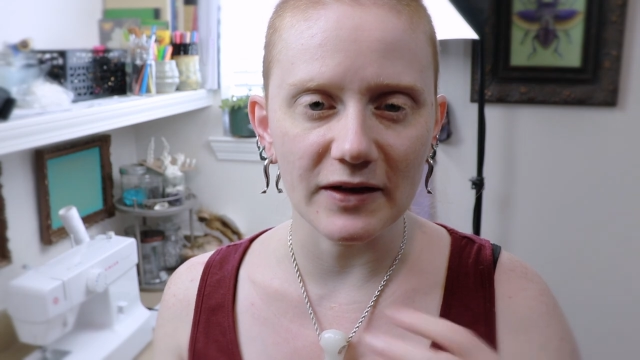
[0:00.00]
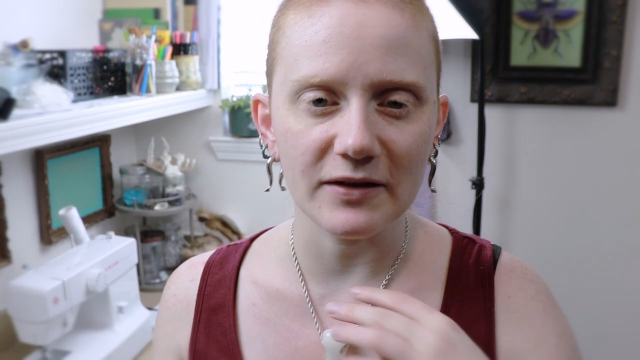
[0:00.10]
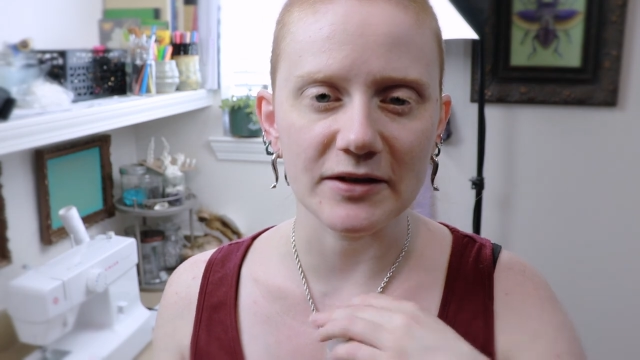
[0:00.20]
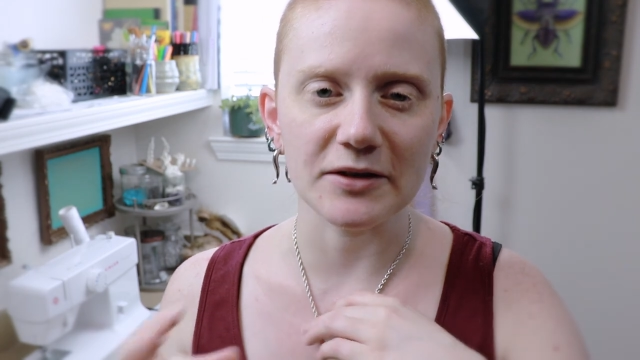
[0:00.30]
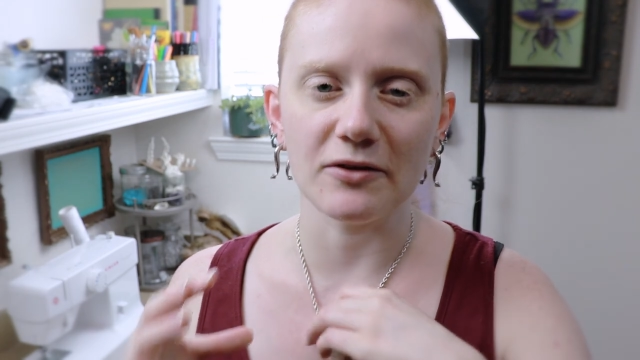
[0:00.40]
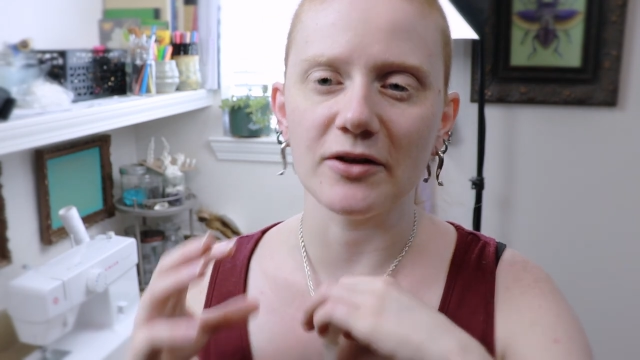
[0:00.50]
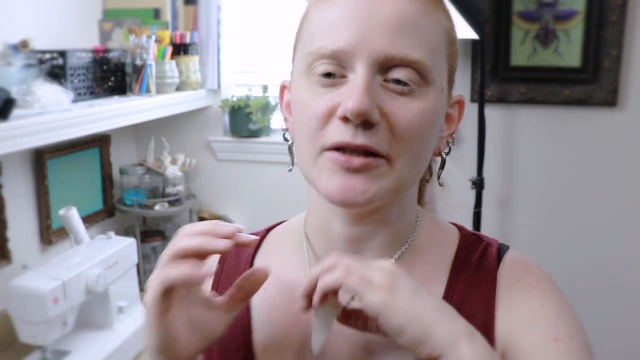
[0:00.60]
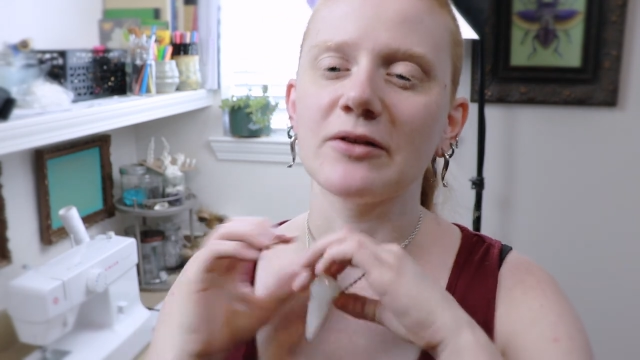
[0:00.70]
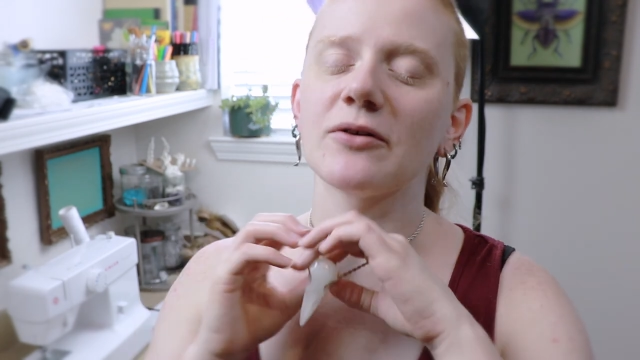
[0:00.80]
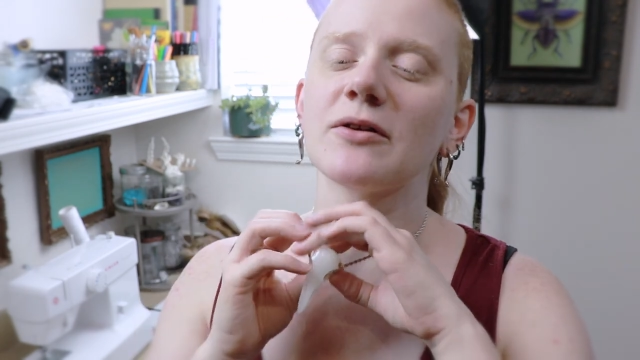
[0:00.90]
that this
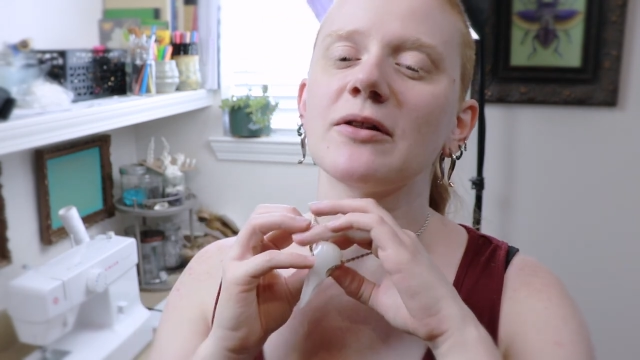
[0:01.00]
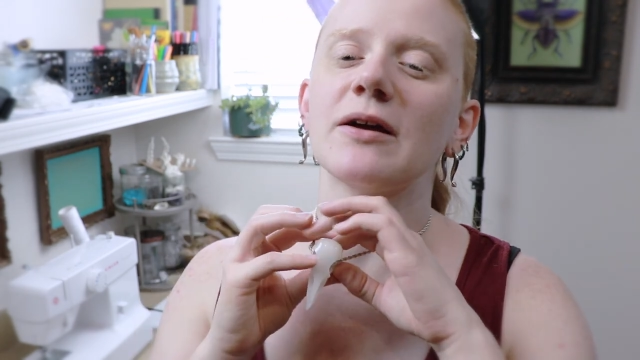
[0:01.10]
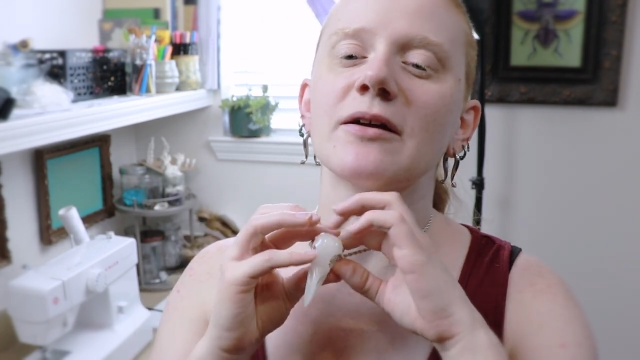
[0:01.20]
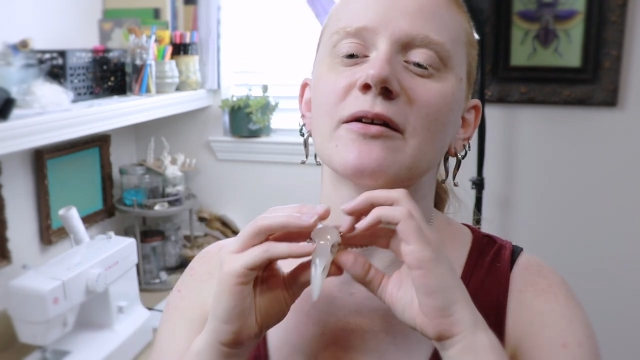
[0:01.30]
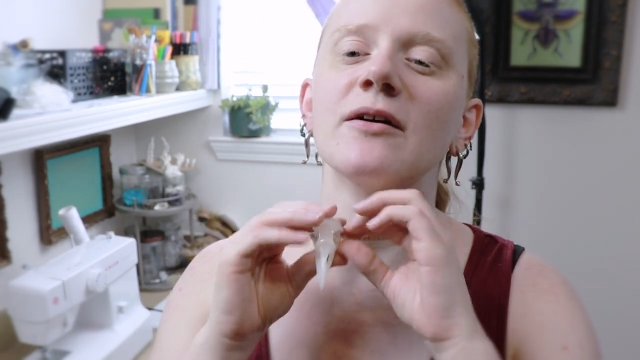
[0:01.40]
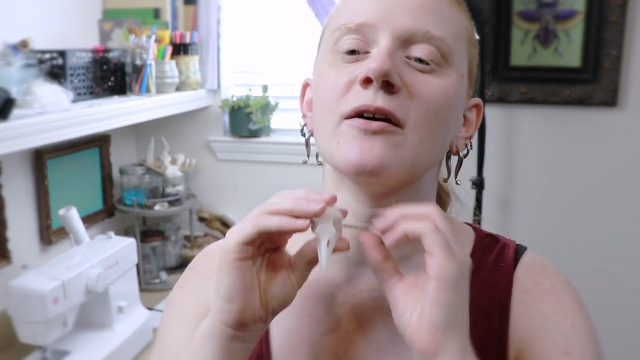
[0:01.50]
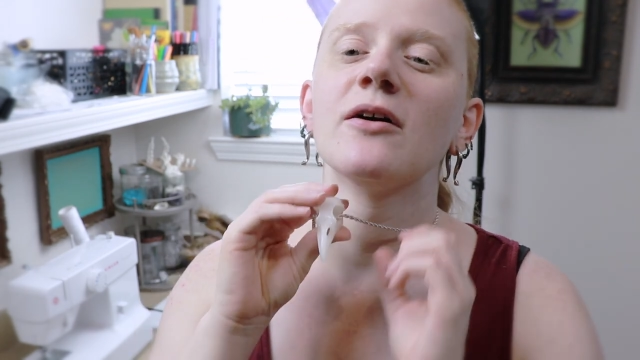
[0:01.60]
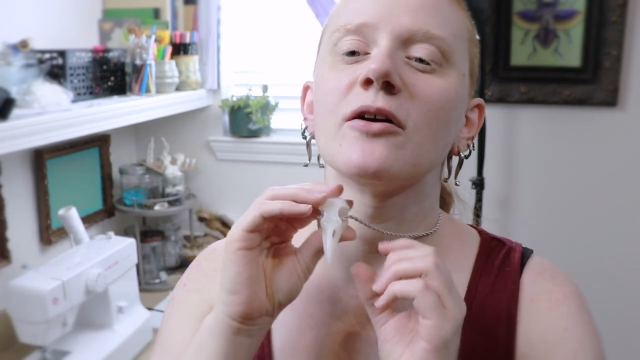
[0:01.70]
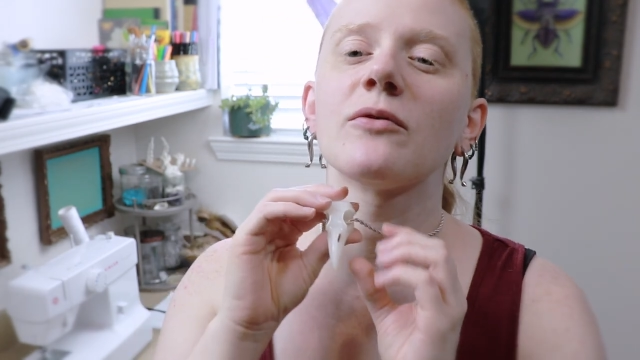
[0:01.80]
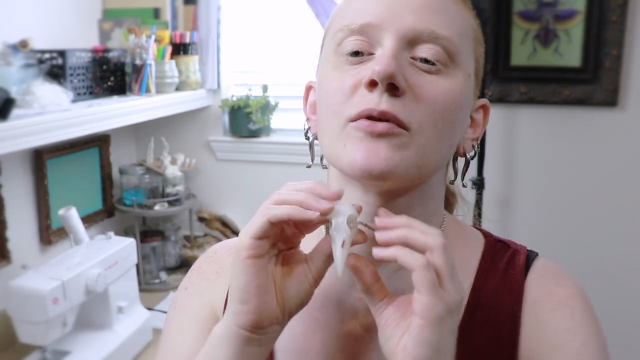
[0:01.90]
does look like
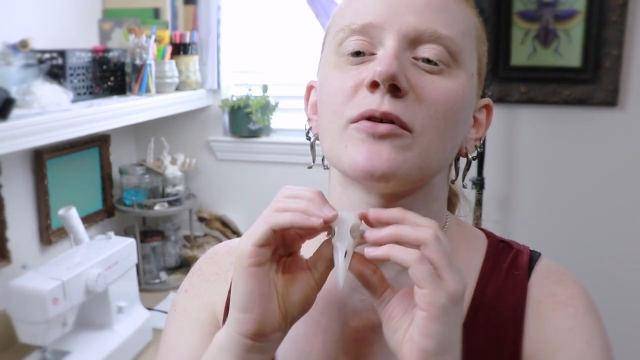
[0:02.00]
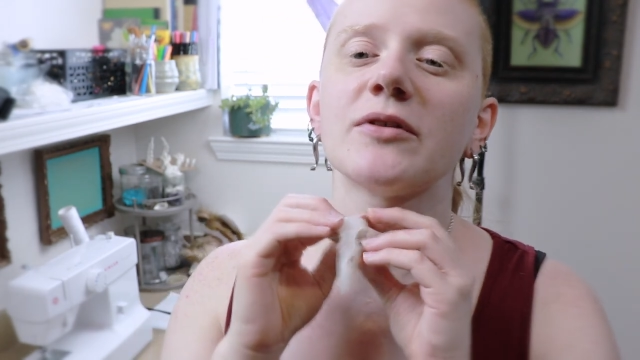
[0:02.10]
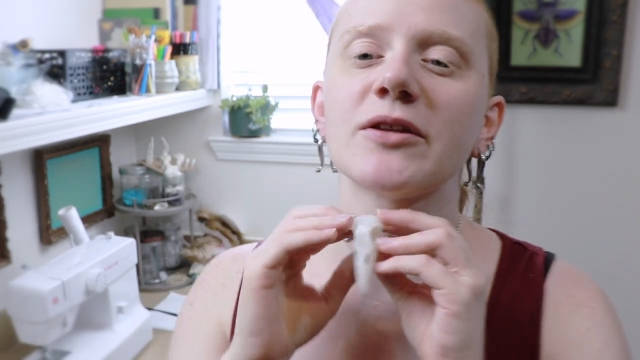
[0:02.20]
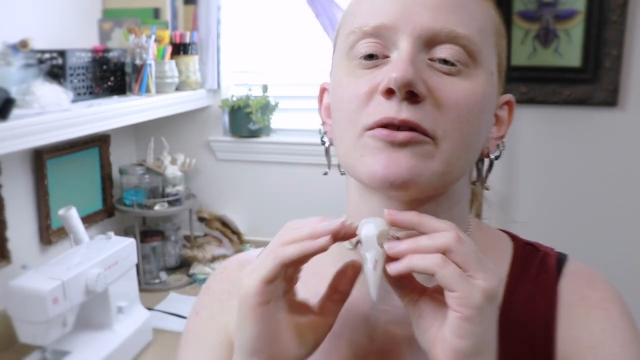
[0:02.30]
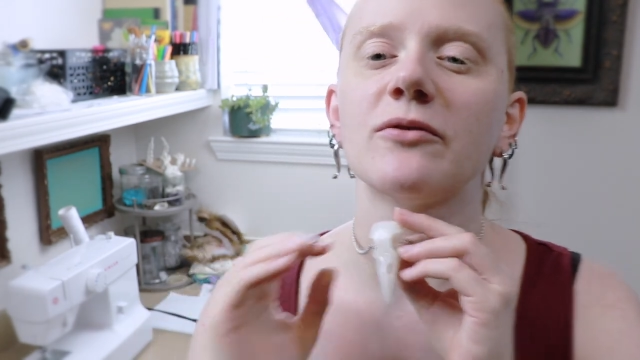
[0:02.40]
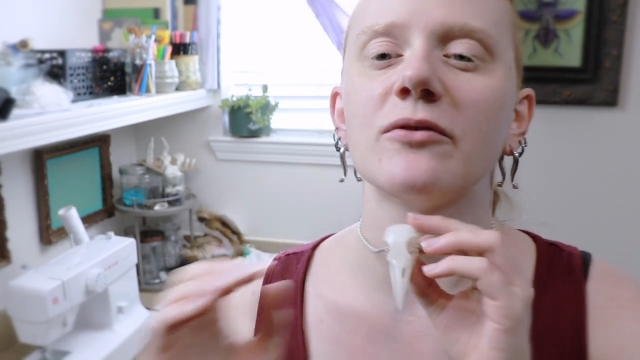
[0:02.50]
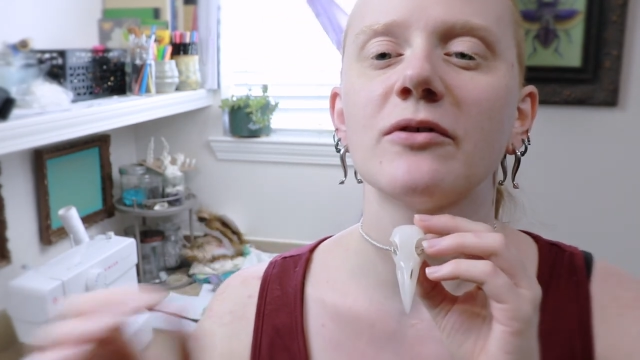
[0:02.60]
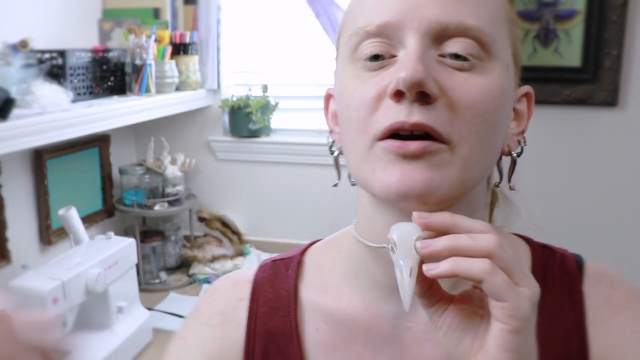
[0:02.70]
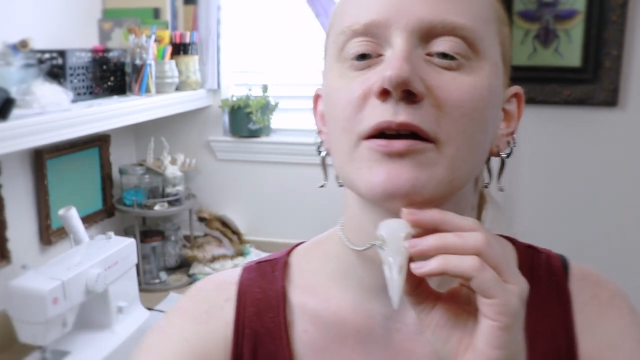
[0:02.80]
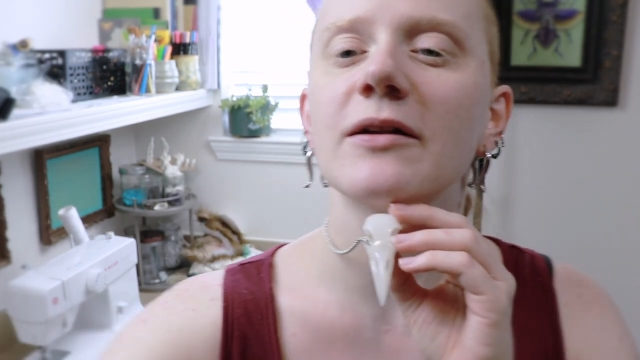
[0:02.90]
a real
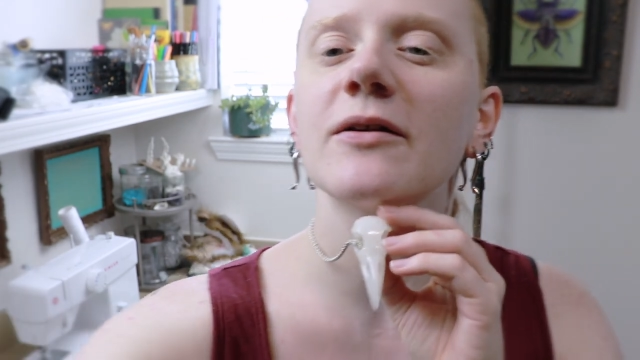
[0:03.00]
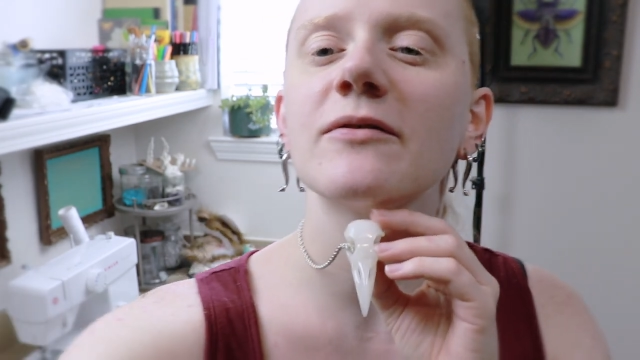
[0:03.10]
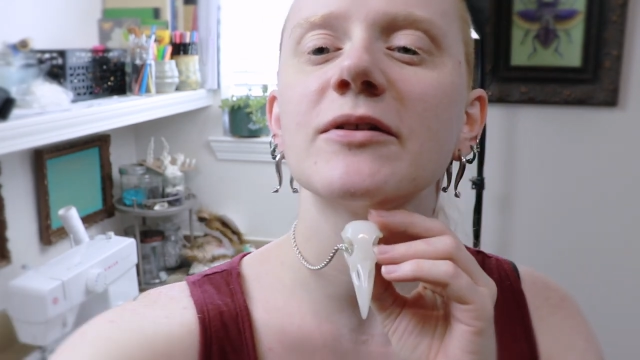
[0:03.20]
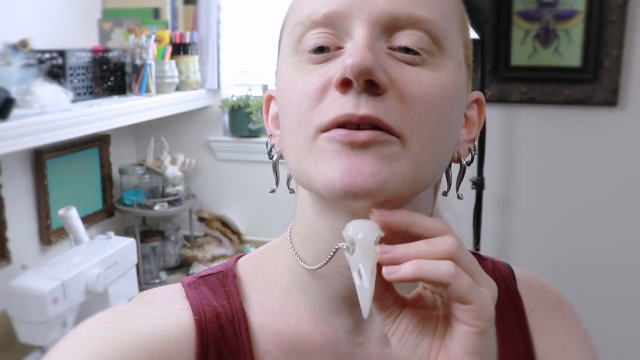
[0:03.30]
skull kind of.